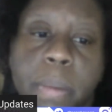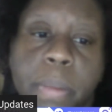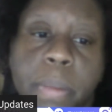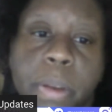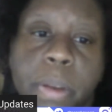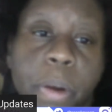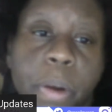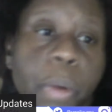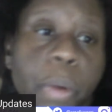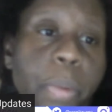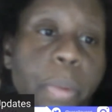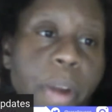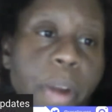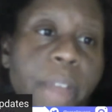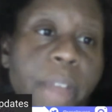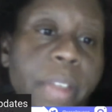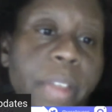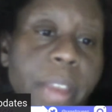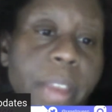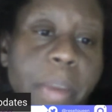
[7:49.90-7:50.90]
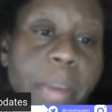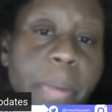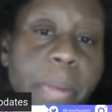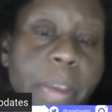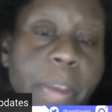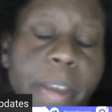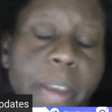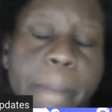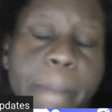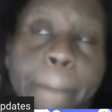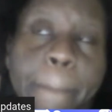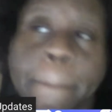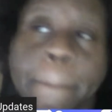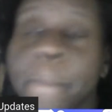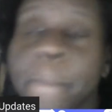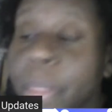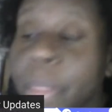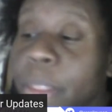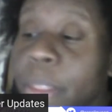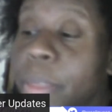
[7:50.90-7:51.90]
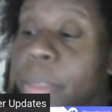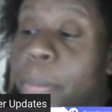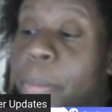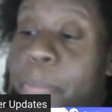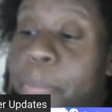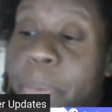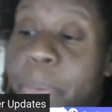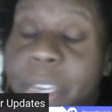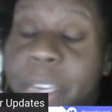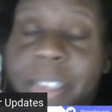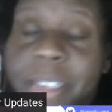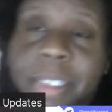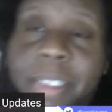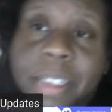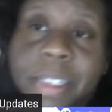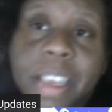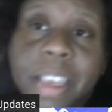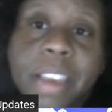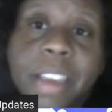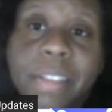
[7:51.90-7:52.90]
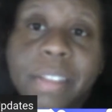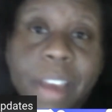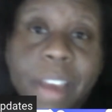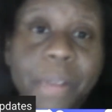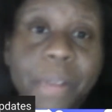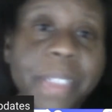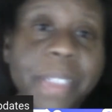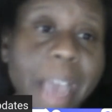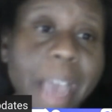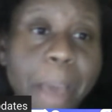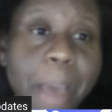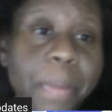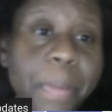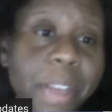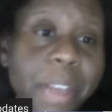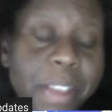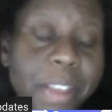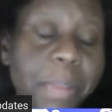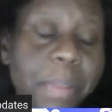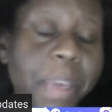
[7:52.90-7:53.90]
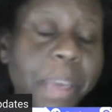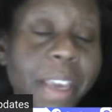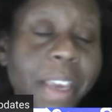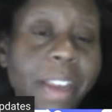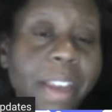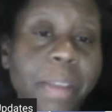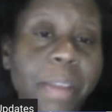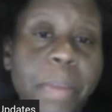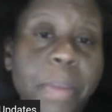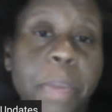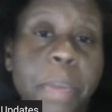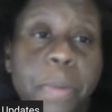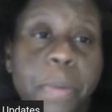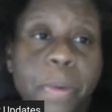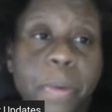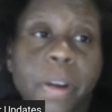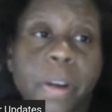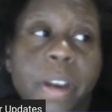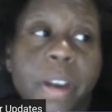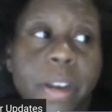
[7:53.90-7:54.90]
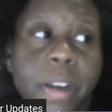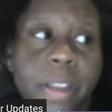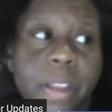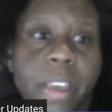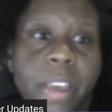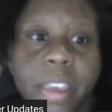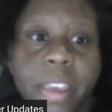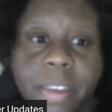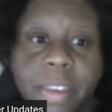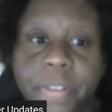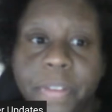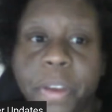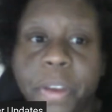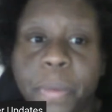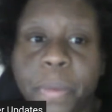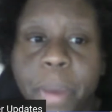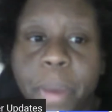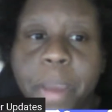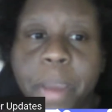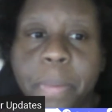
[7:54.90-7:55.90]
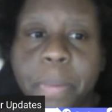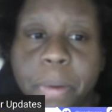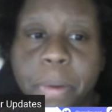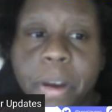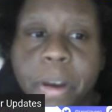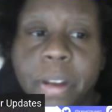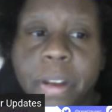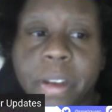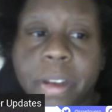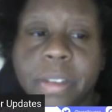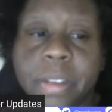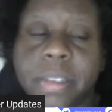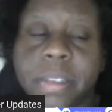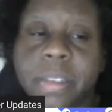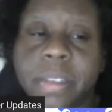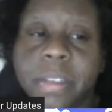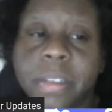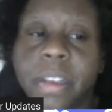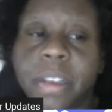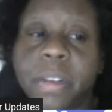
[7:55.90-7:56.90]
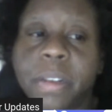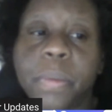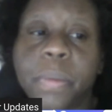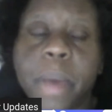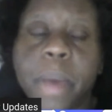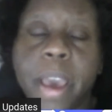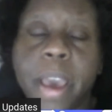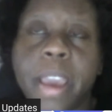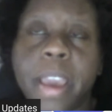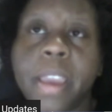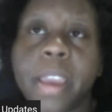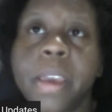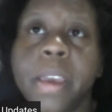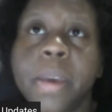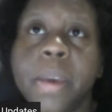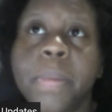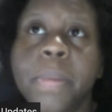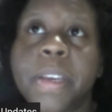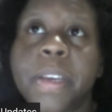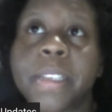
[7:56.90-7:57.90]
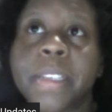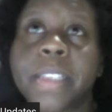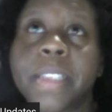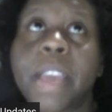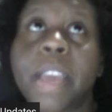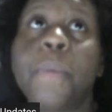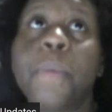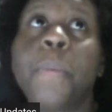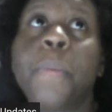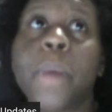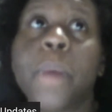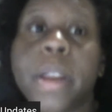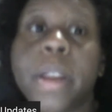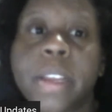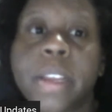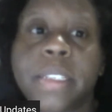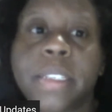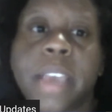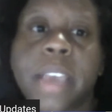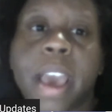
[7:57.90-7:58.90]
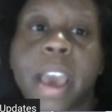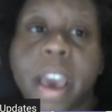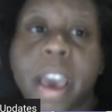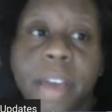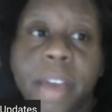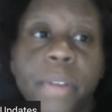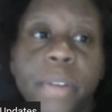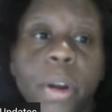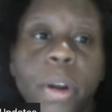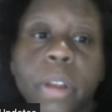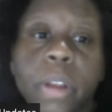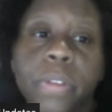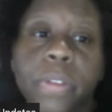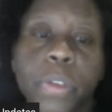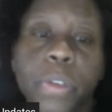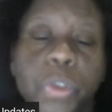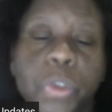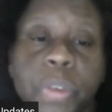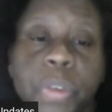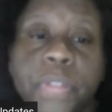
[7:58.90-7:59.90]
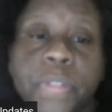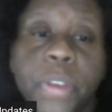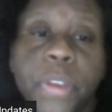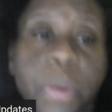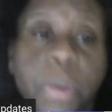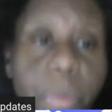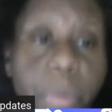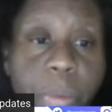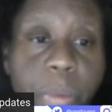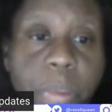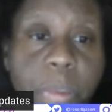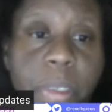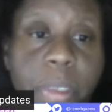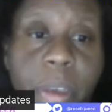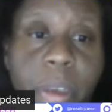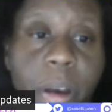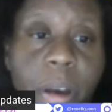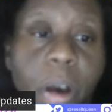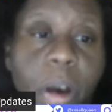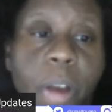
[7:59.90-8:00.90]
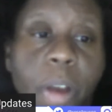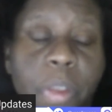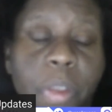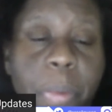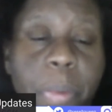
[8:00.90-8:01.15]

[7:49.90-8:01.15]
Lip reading: your own private labeling, the biggest thing that was happening in the beginning, people were kind of like giving away products in a way because they wanted to have all of those reviews on the